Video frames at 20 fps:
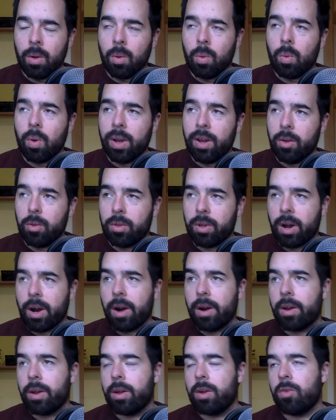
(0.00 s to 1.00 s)
When you
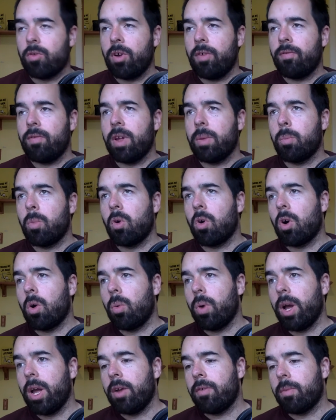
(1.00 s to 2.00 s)
start drifting more
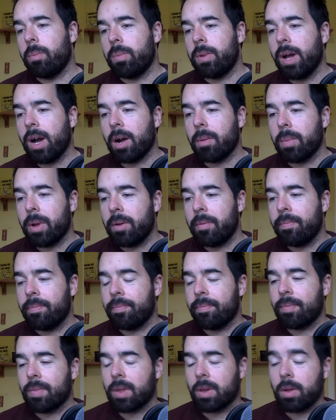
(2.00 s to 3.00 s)
away from dogma,
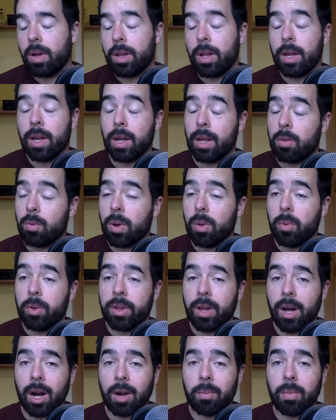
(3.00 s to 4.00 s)
because I think as well
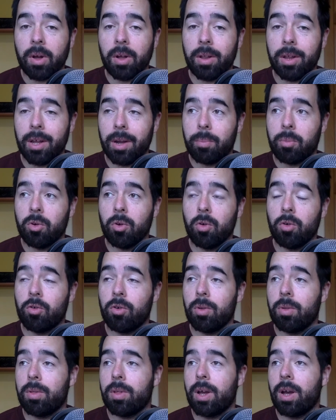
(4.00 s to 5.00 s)
with dogma, the
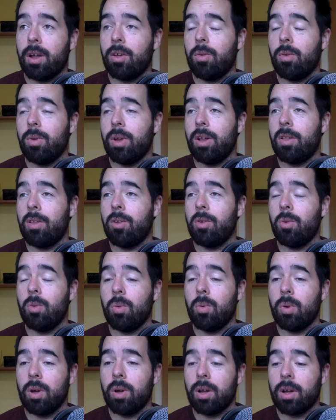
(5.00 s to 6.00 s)
approach is that you need
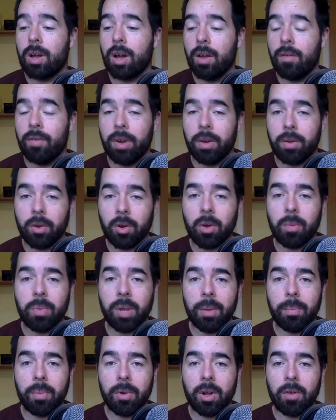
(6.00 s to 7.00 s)
to convince other
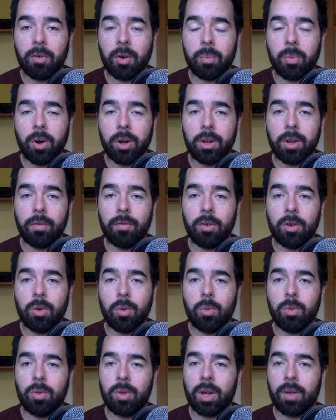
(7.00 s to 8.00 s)
people of your point of
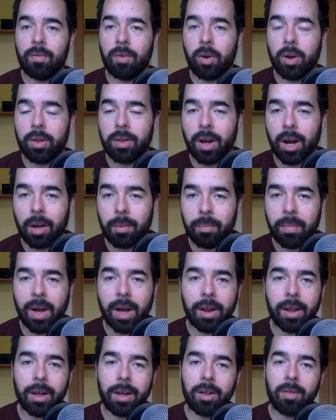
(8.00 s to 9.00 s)
view. You get very
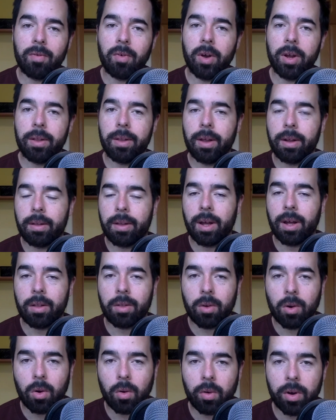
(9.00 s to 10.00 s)
dogmatic, it's very
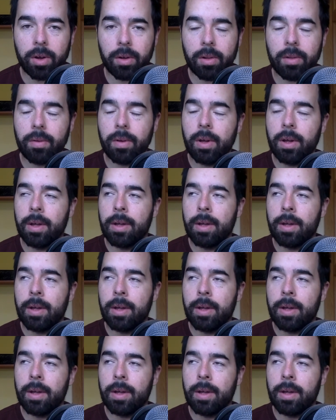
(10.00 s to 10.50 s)
dictatorial.